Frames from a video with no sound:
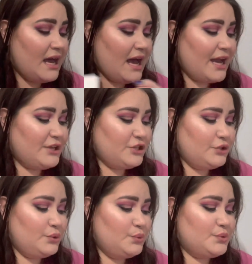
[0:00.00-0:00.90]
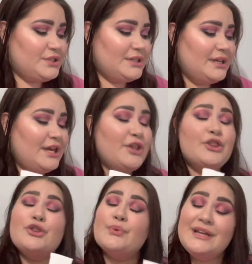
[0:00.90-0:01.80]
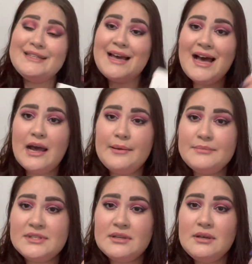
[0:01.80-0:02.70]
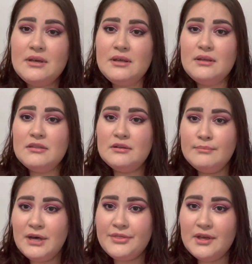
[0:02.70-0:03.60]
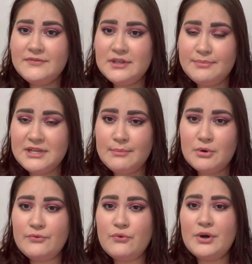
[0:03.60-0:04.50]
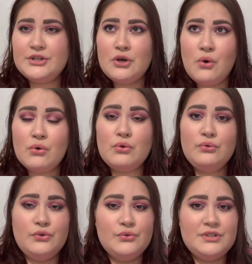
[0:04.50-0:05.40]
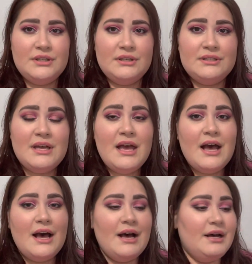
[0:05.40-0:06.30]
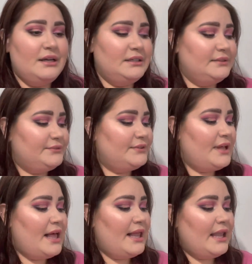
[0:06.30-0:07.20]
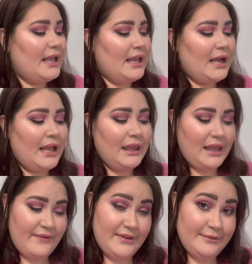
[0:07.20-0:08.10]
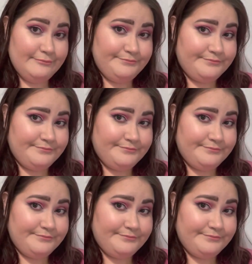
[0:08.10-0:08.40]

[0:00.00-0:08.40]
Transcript: I used 3 times the month of September for a total uses of 11.